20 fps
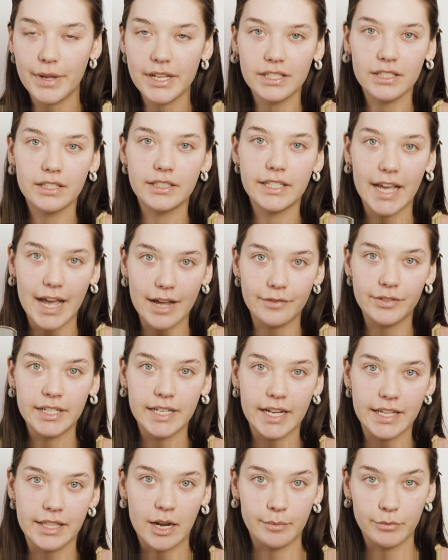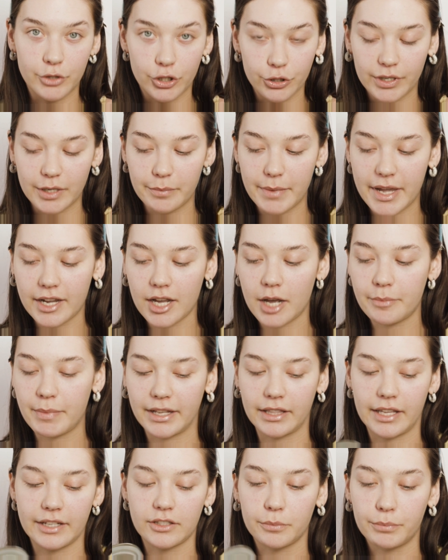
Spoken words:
Basically, every day that I'm doing makeup, I like